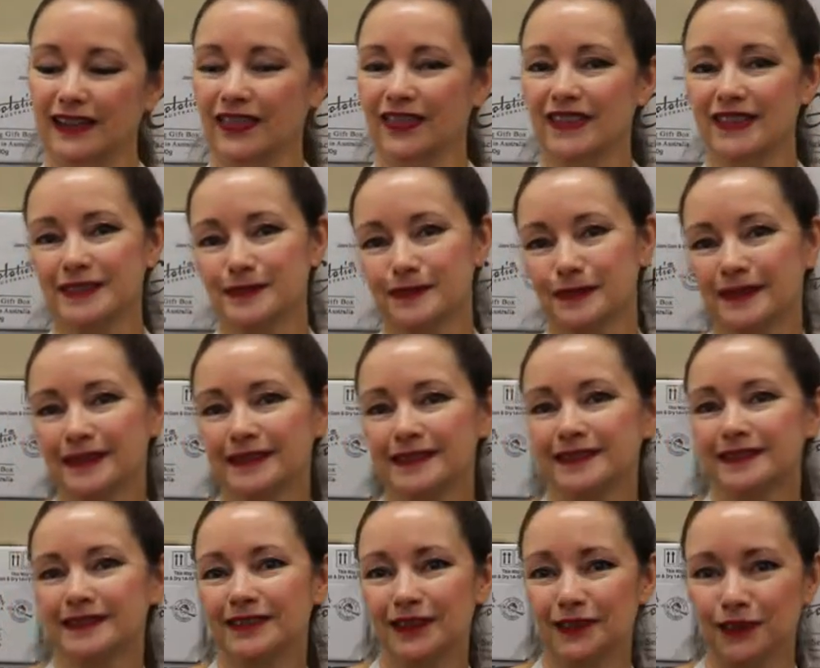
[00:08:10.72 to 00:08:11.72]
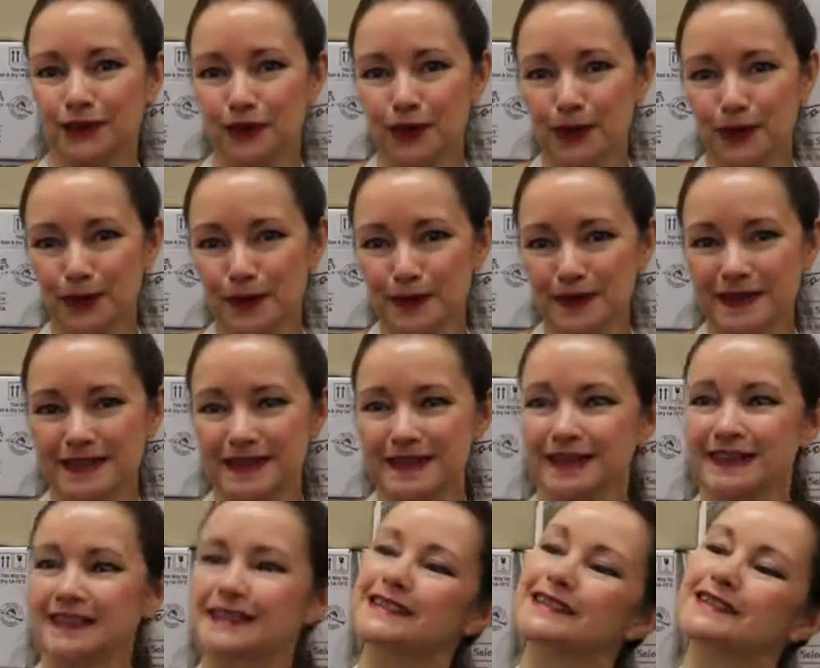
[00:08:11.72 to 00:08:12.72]
this one of course
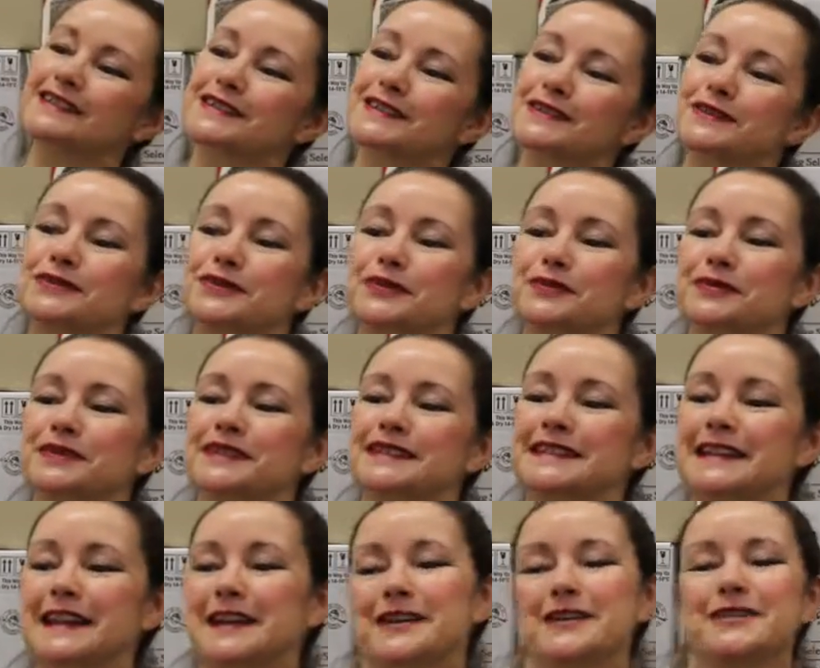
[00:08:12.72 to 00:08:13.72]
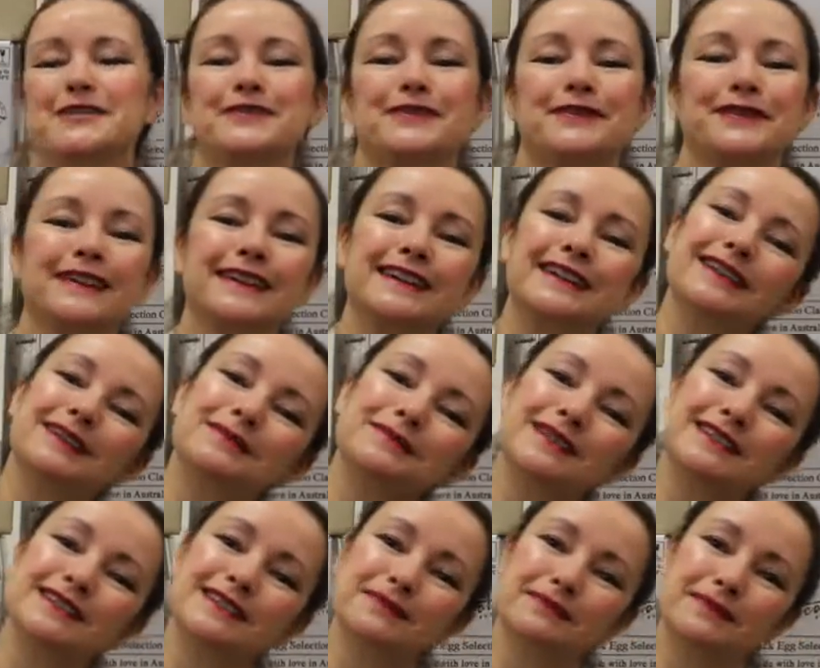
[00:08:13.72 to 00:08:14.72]
is strawberries and cream
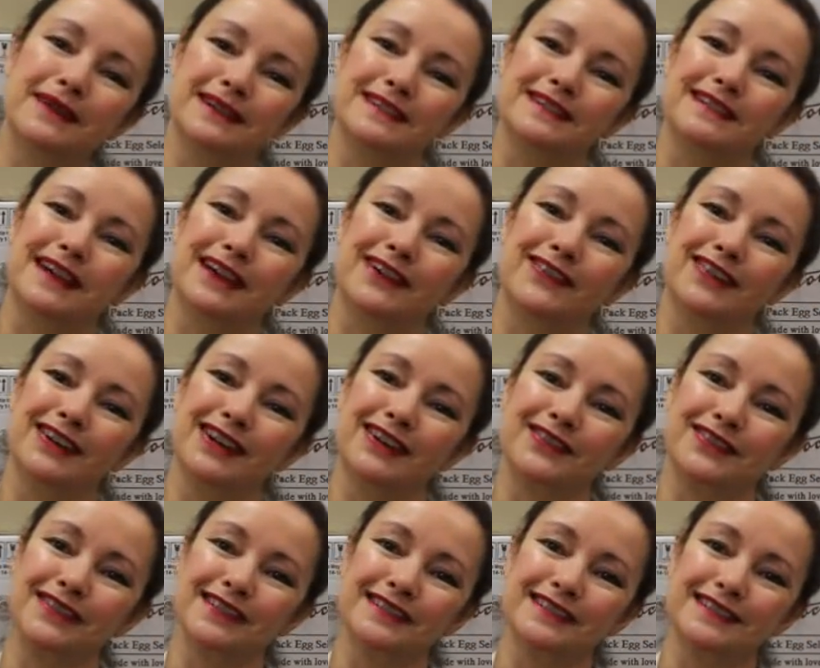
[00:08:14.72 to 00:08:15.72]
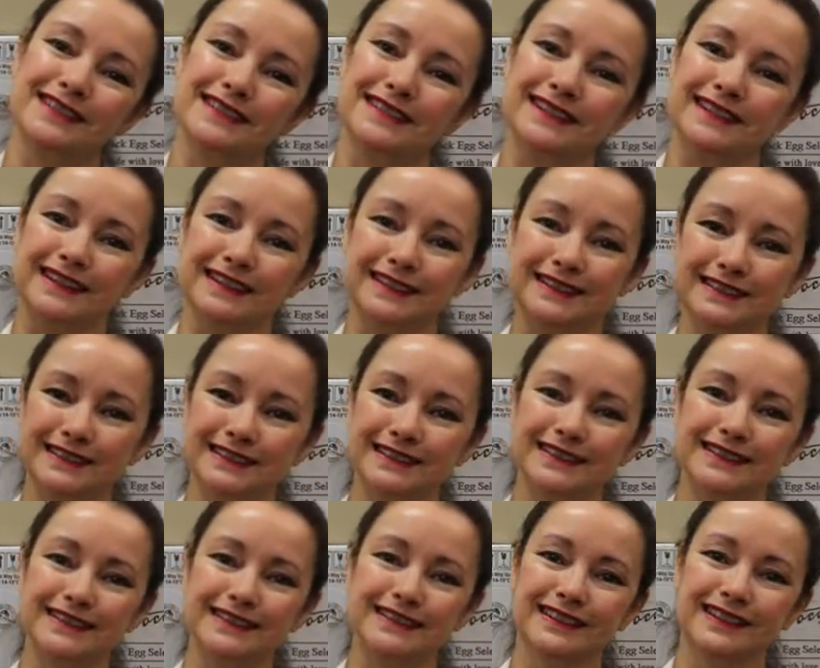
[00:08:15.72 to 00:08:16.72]
it's a must-have every Easter
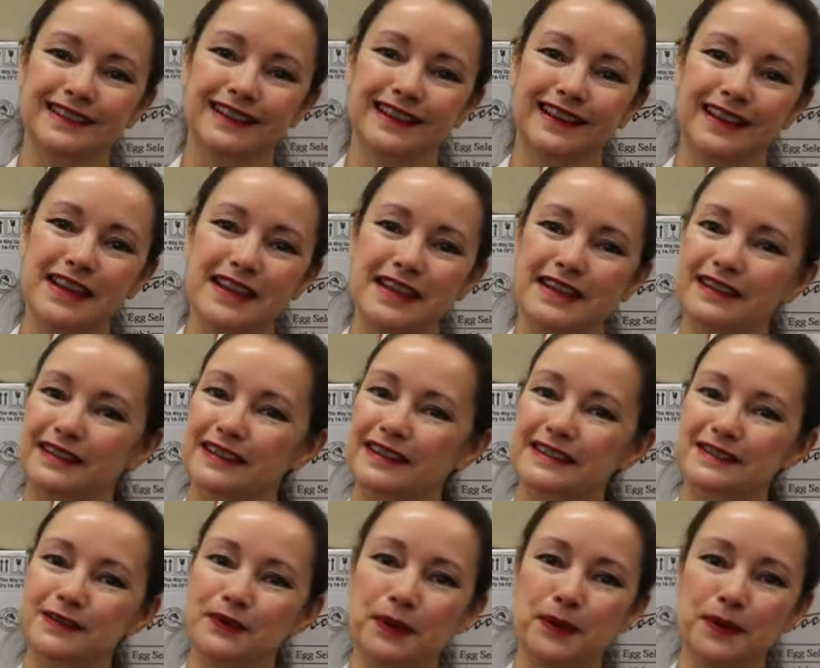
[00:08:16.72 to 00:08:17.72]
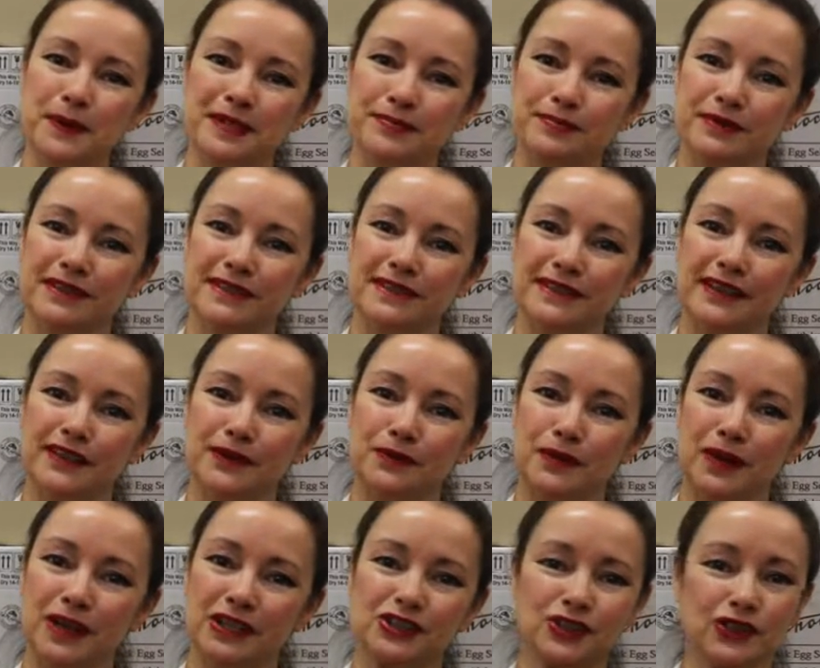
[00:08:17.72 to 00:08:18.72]
Easter always brings out the
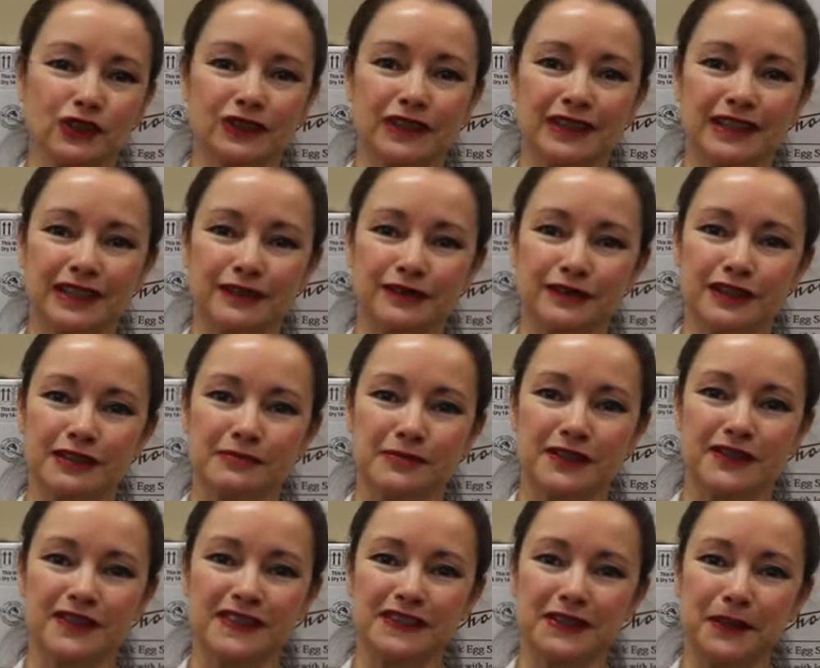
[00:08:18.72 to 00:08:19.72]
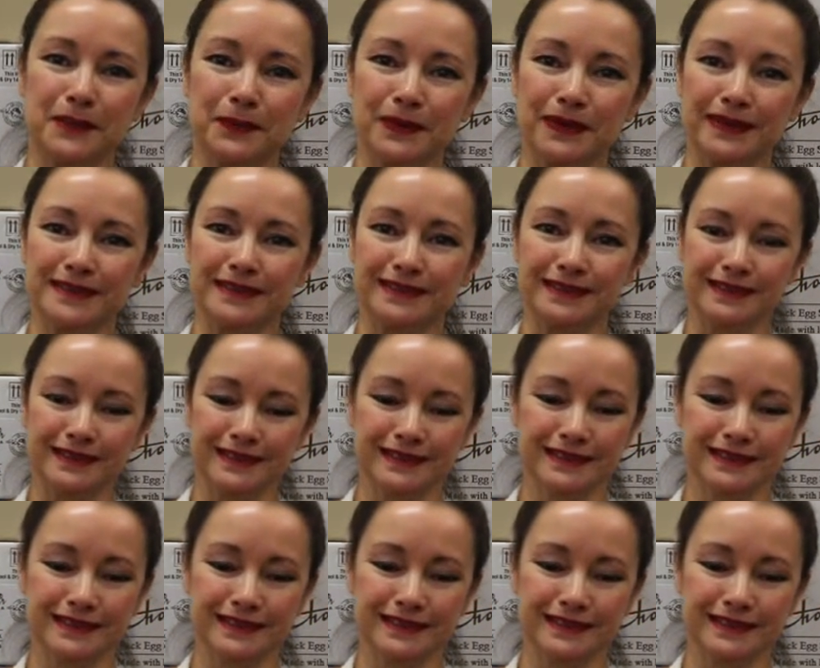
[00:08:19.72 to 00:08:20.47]
white chocolate lover in me for some reason